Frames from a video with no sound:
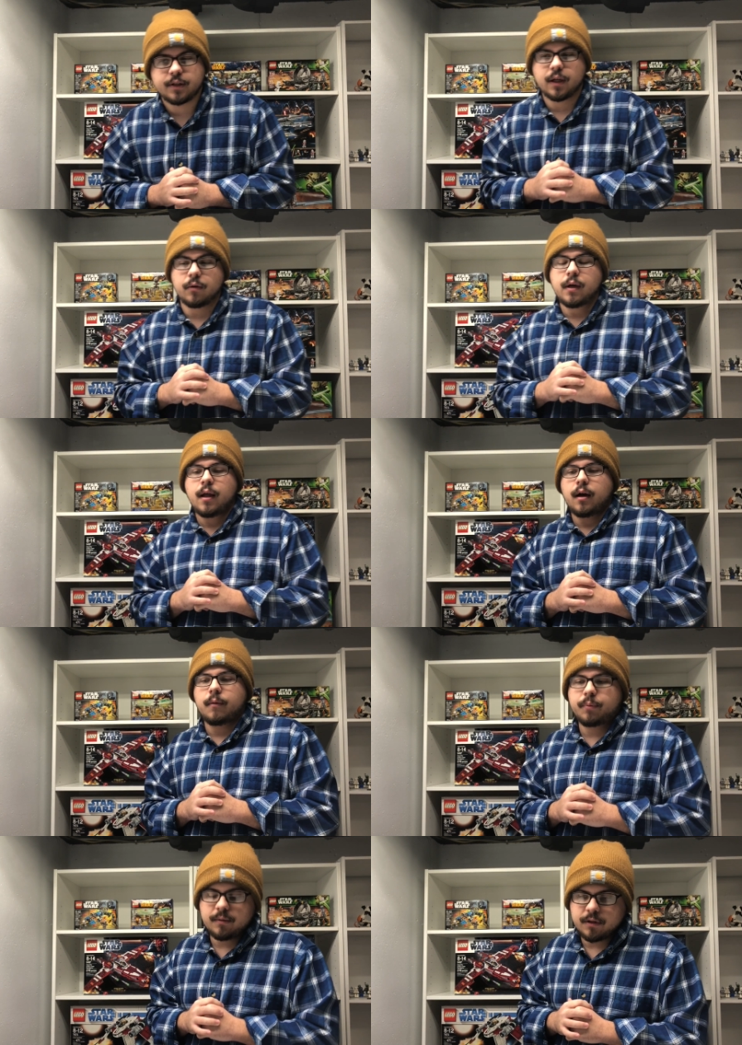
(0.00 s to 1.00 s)
So
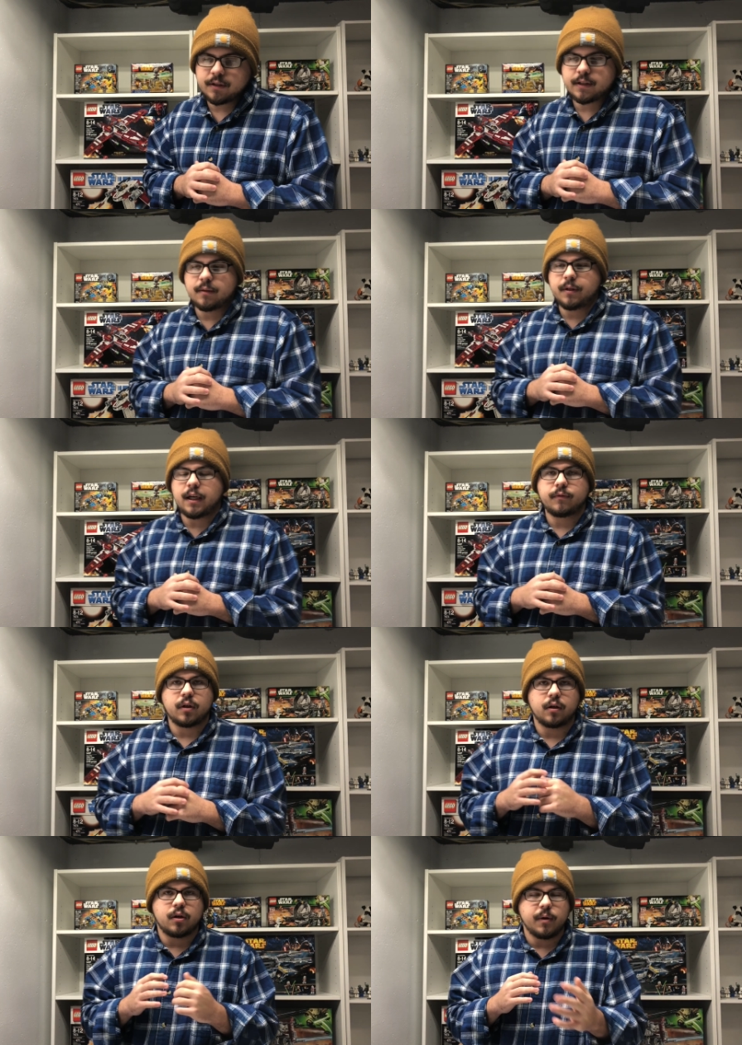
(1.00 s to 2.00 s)
uh, pretty much this is going to be kind of
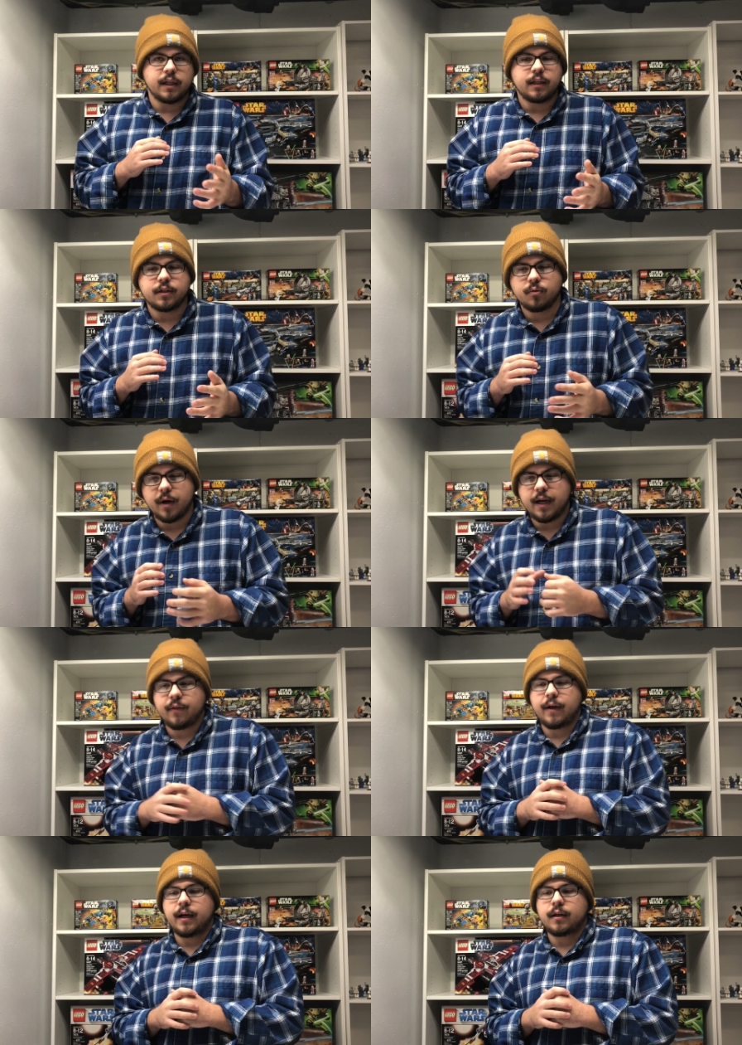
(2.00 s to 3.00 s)
a, a, quick and easy
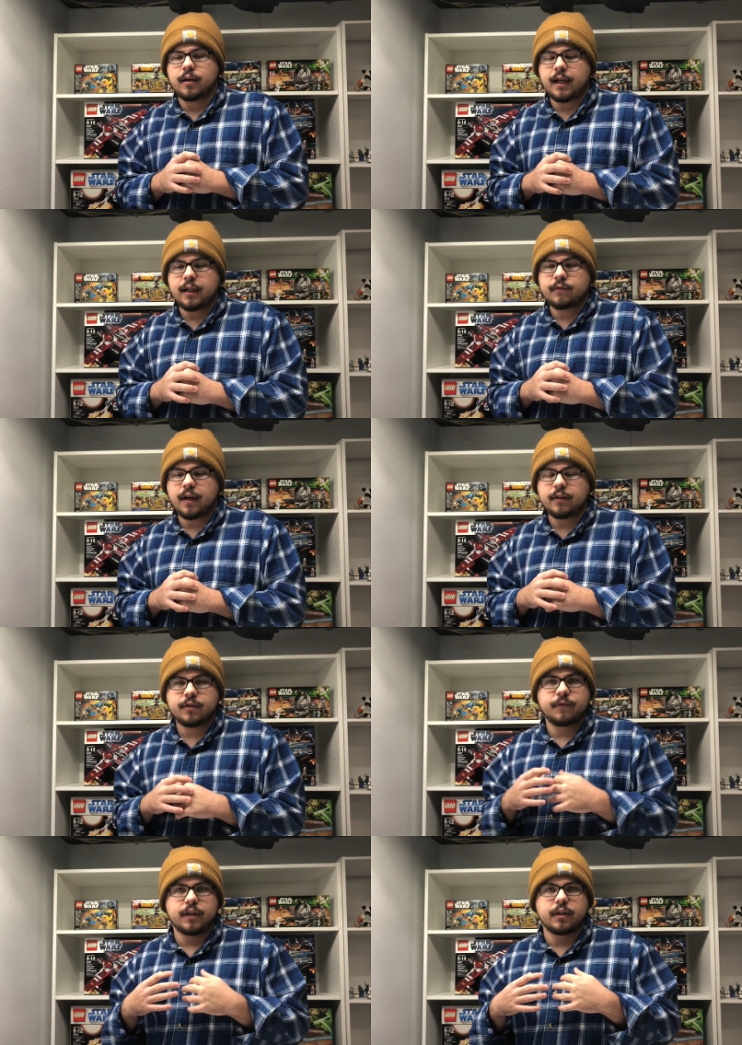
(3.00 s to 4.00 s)
way that uh, kind of I
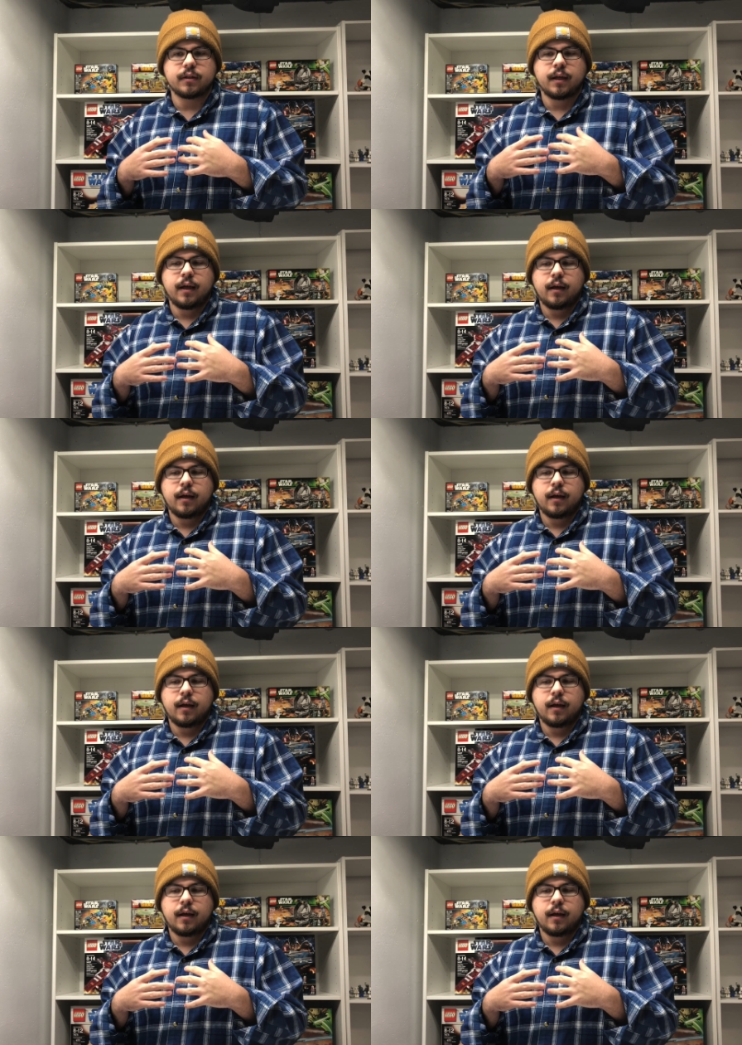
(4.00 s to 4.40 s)
just figured